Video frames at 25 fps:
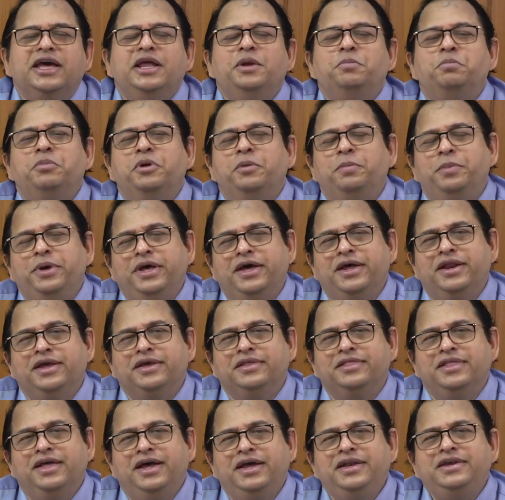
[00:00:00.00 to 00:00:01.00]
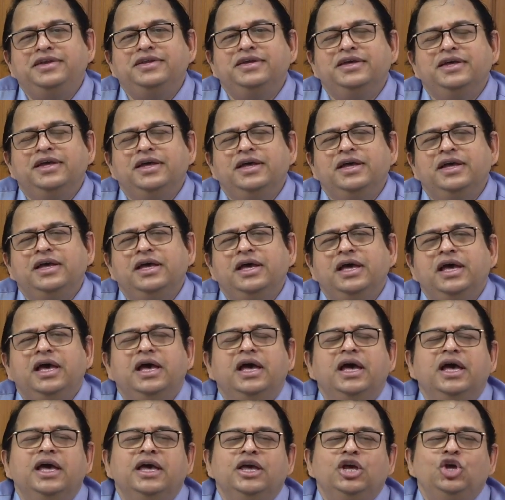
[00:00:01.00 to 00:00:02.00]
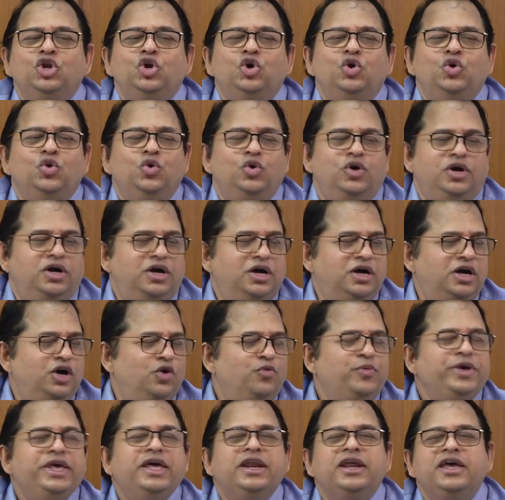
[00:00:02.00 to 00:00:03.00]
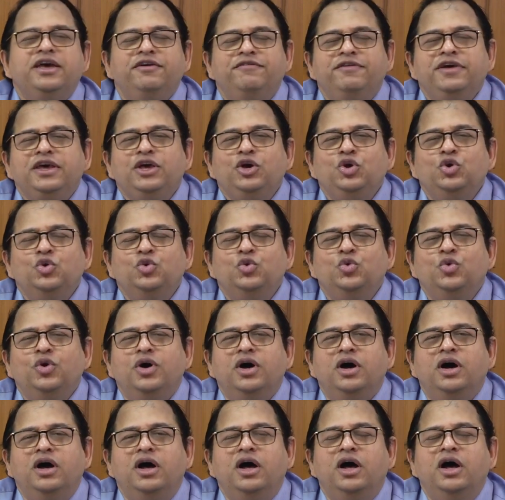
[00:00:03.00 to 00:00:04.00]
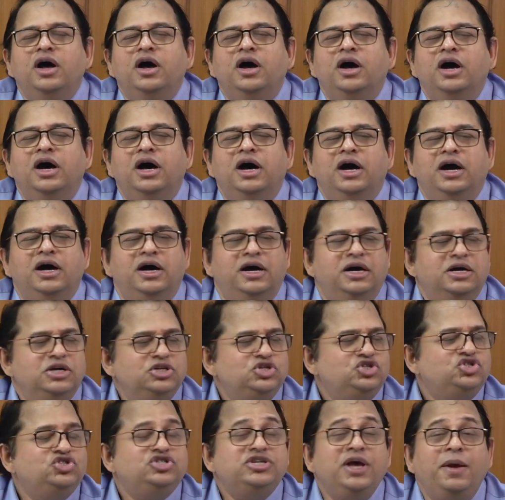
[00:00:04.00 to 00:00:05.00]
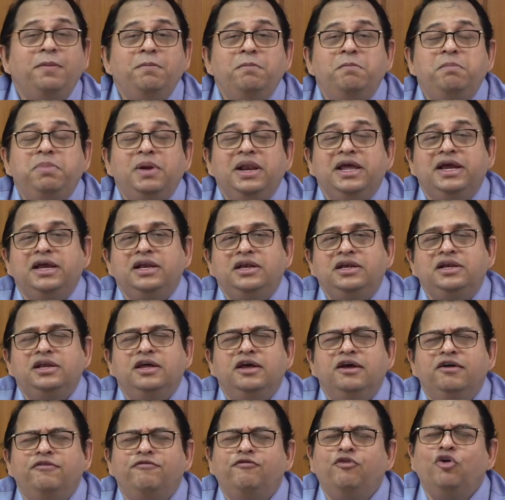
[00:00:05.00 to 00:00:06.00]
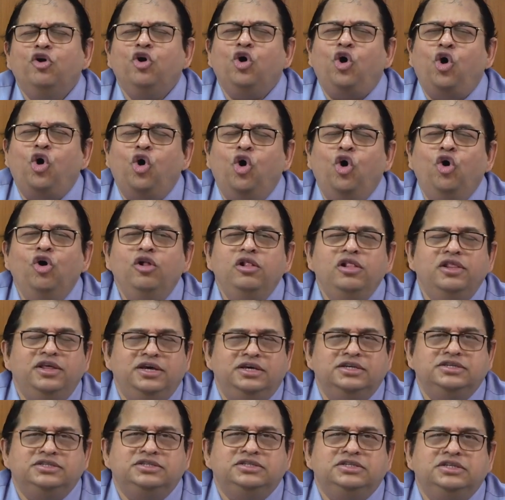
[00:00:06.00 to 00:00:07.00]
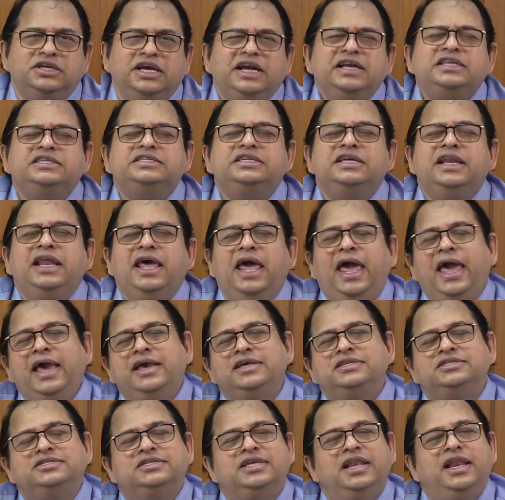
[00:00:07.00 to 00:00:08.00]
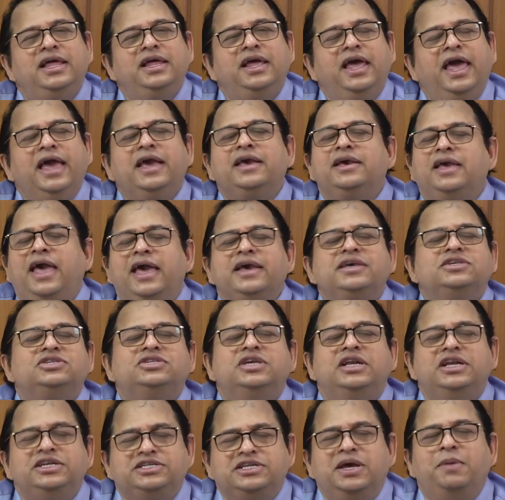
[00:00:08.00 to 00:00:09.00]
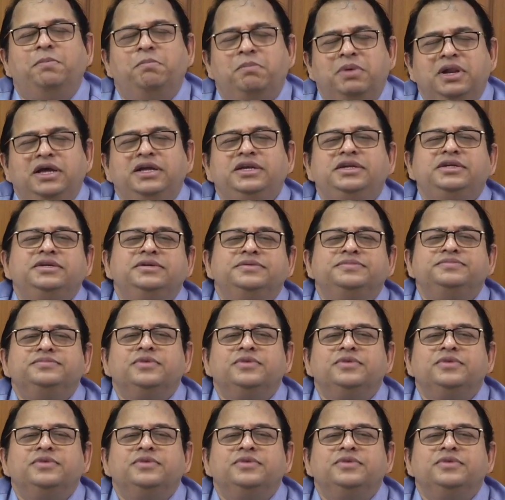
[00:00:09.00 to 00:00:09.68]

and preparing that. We are giving you a template for all this. It's an Excel template.